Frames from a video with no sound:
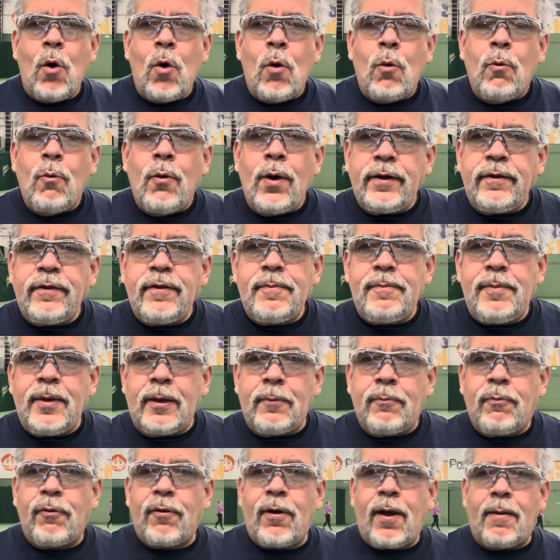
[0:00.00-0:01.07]
One of the big
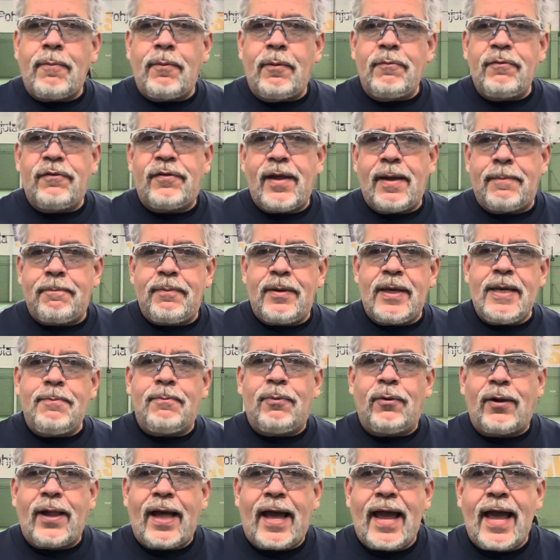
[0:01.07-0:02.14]
problems that
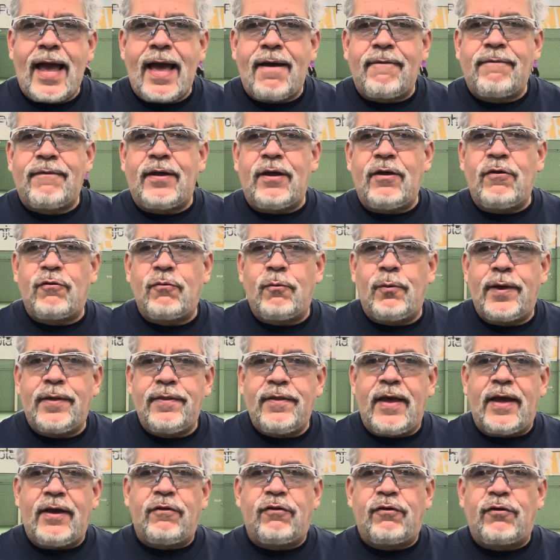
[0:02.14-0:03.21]
people have is when
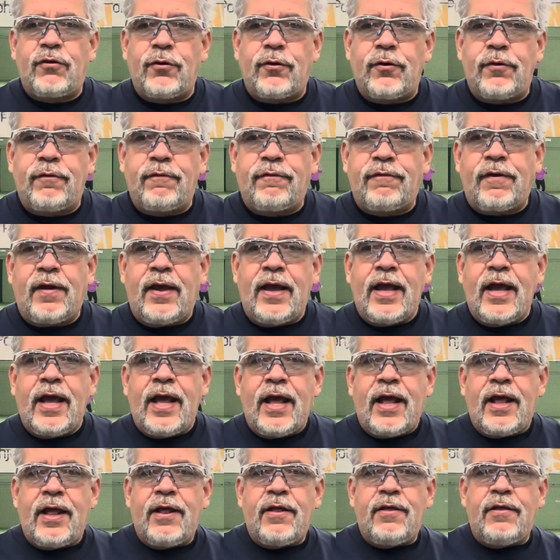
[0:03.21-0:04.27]
they serve,
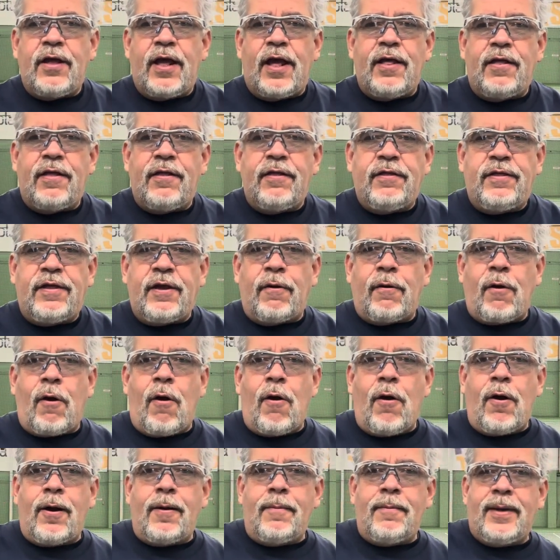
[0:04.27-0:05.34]
their
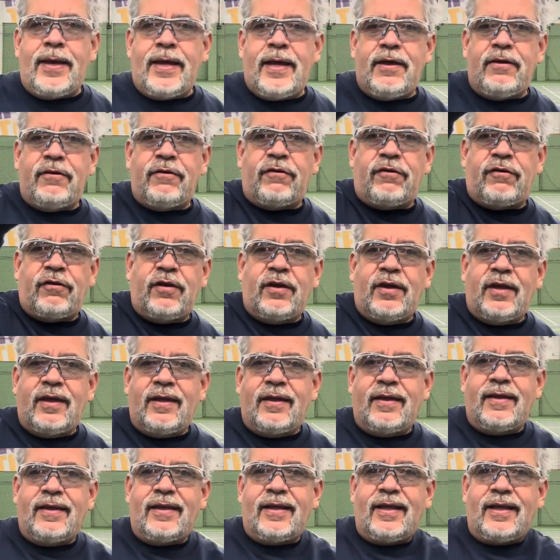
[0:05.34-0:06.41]
arm is
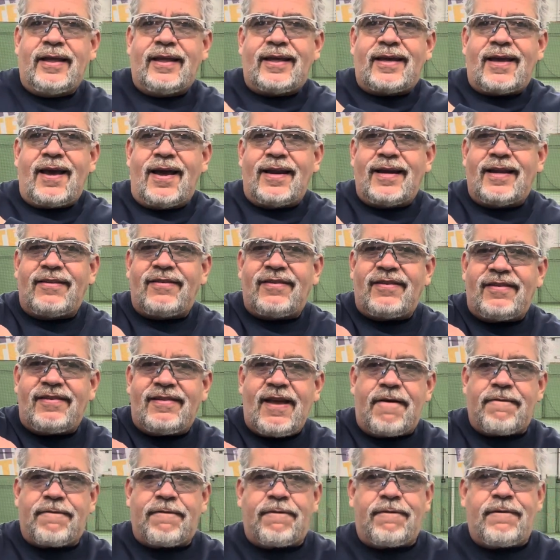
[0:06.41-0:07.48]
kind of stiff.